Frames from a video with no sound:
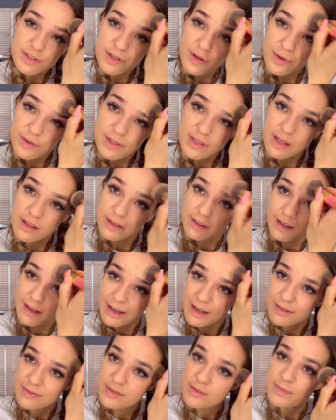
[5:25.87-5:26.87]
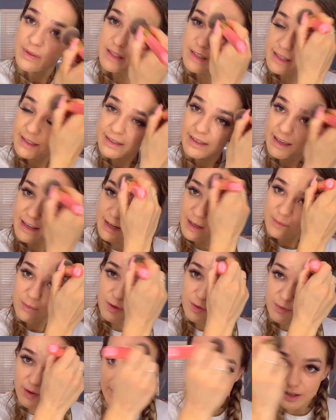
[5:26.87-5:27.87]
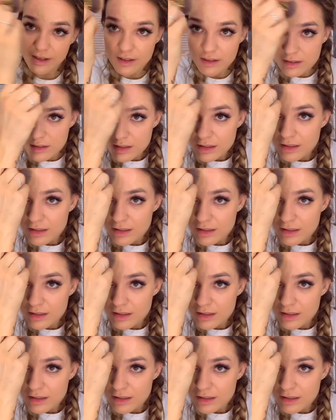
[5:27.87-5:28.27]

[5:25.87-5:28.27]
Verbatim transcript: So it's not like I have to be like camera ready.